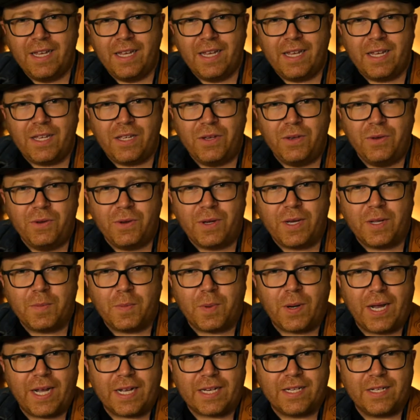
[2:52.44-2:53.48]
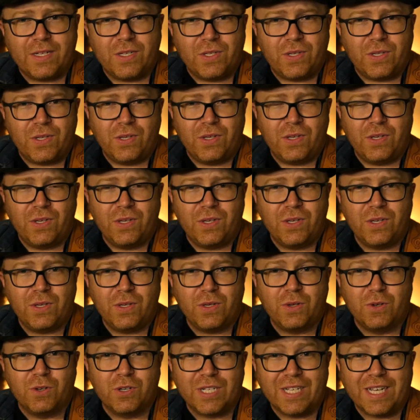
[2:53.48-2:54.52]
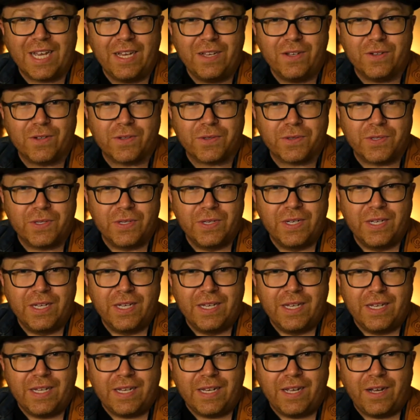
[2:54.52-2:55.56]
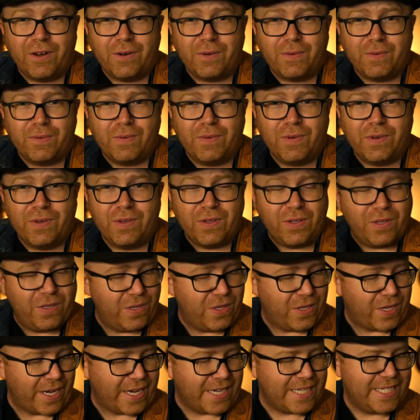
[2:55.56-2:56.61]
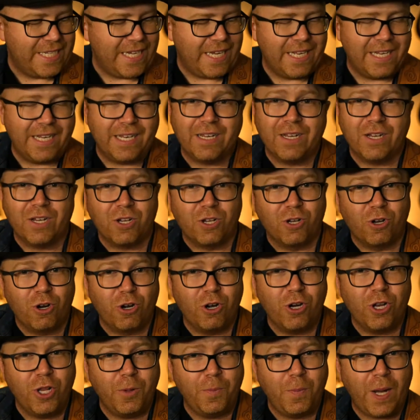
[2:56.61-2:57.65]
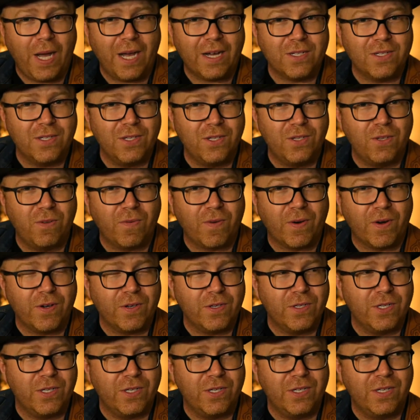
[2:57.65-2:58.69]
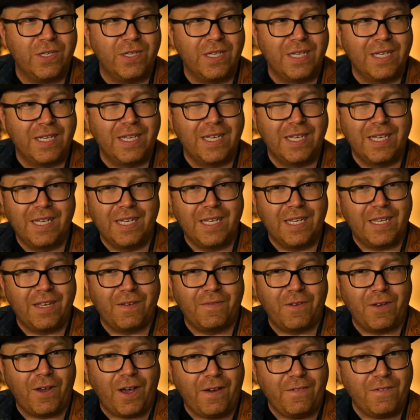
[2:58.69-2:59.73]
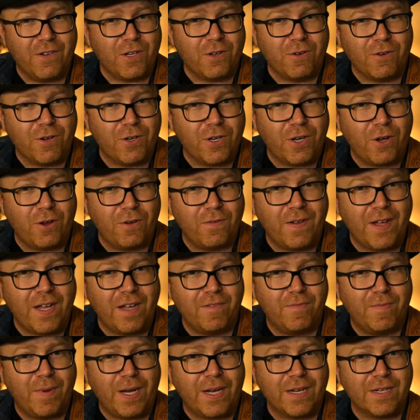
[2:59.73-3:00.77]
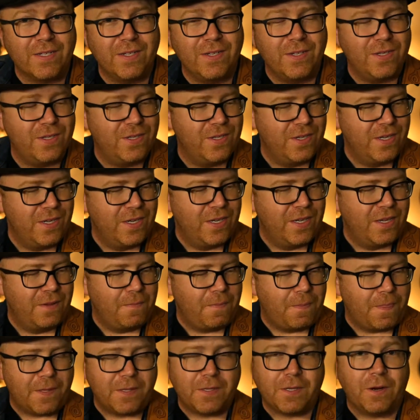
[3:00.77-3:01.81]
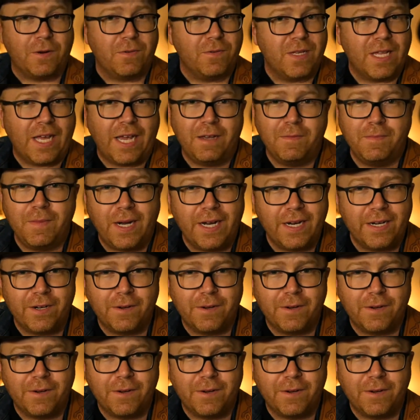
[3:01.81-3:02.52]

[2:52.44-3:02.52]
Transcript: you can practice your scales. Now, like I said, learn the boxes first. If you haven't learned all 5 boxes, start with A minor